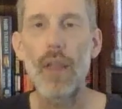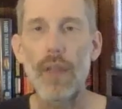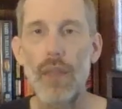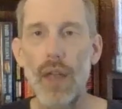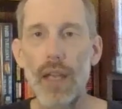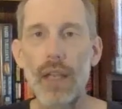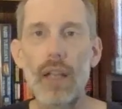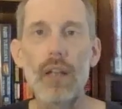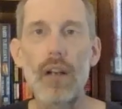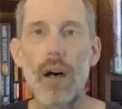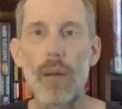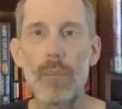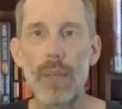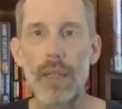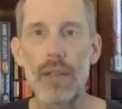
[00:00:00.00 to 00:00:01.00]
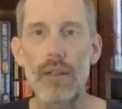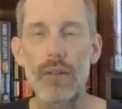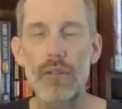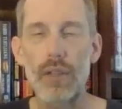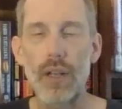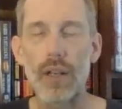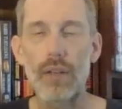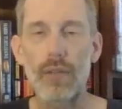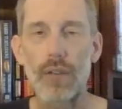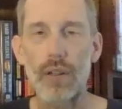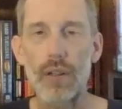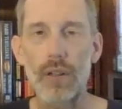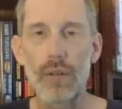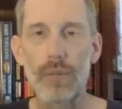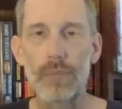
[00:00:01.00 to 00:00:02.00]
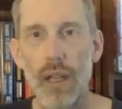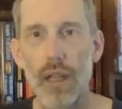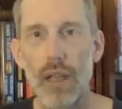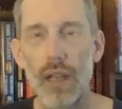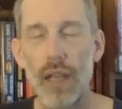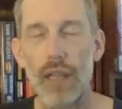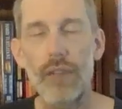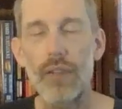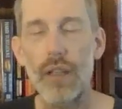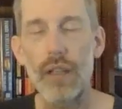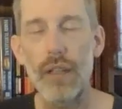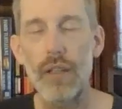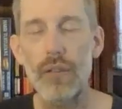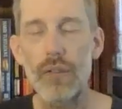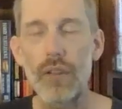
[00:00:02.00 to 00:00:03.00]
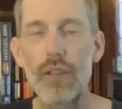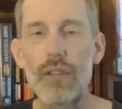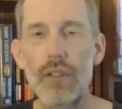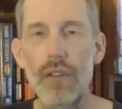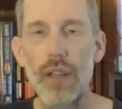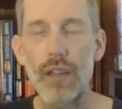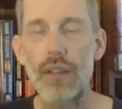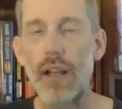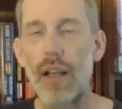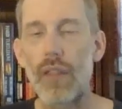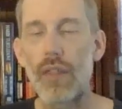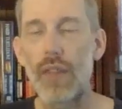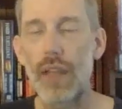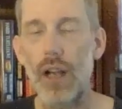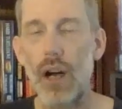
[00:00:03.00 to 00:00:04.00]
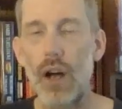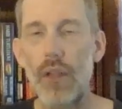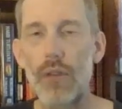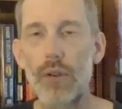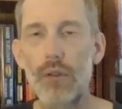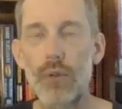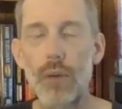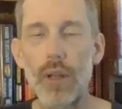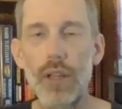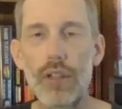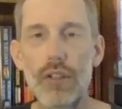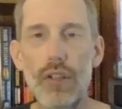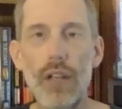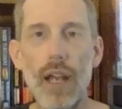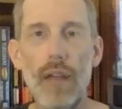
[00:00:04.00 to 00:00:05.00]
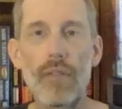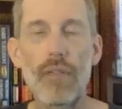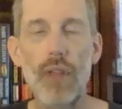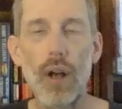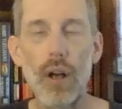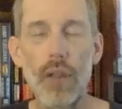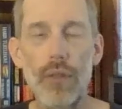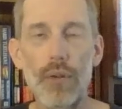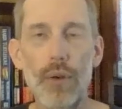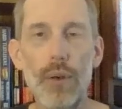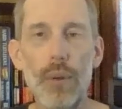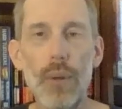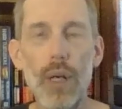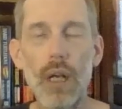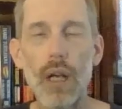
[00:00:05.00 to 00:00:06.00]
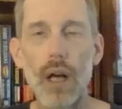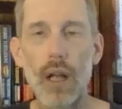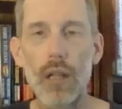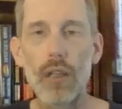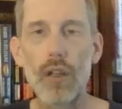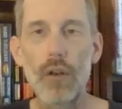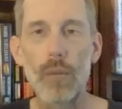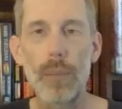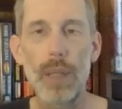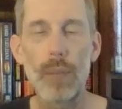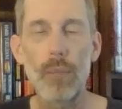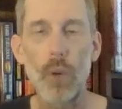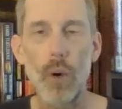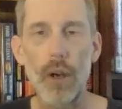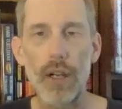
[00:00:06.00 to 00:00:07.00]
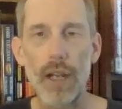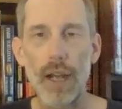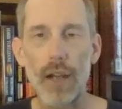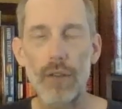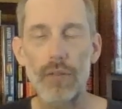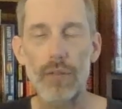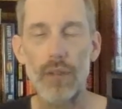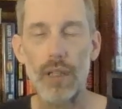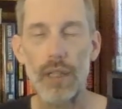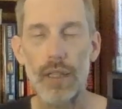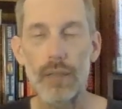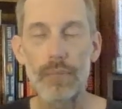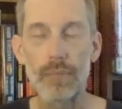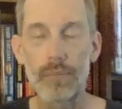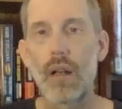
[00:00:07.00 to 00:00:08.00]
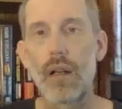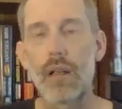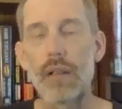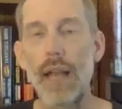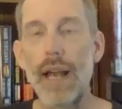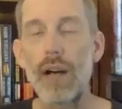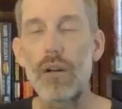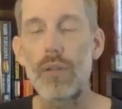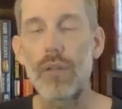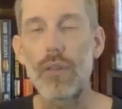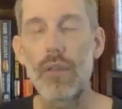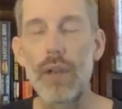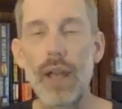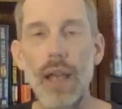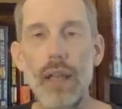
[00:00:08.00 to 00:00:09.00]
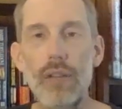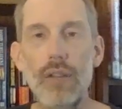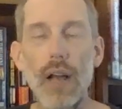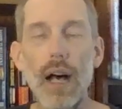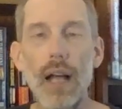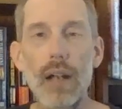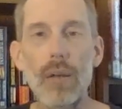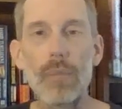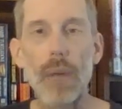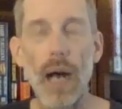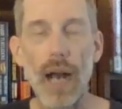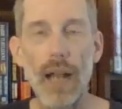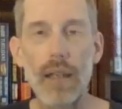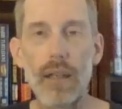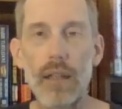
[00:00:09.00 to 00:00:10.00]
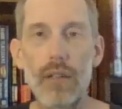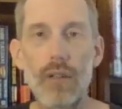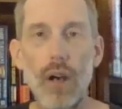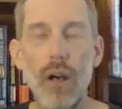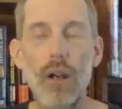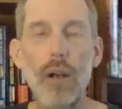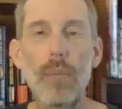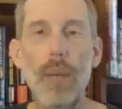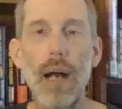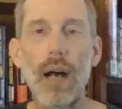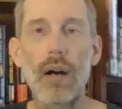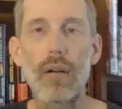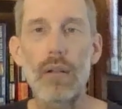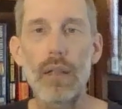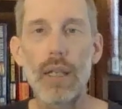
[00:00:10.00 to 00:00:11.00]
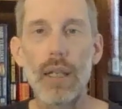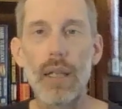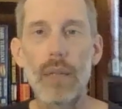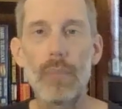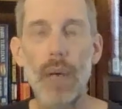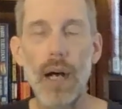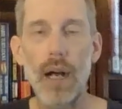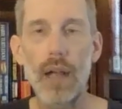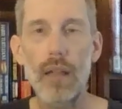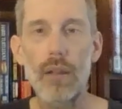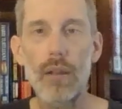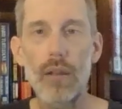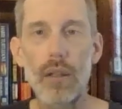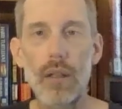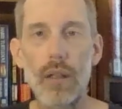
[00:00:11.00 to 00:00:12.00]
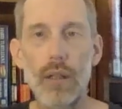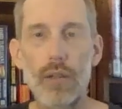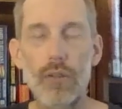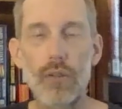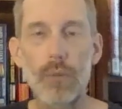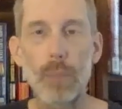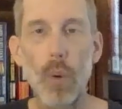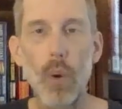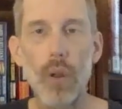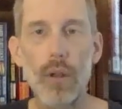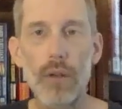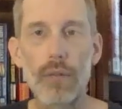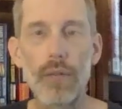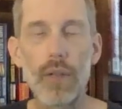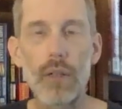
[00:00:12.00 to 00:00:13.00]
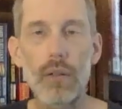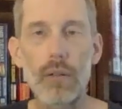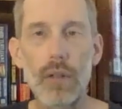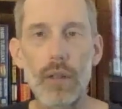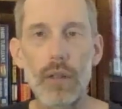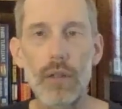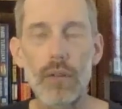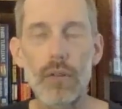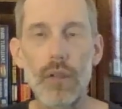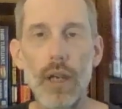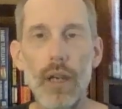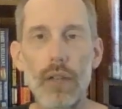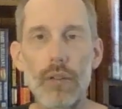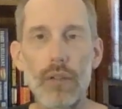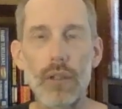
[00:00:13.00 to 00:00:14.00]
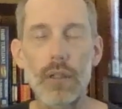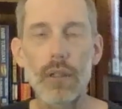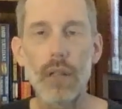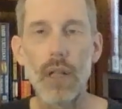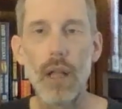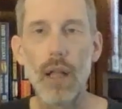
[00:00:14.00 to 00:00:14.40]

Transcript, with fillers: that they cannot be discovered. It's a decision that the, the authors really should have thought through a little bit more carefully. Now, the next item I did talk about in my spoiler filled discussion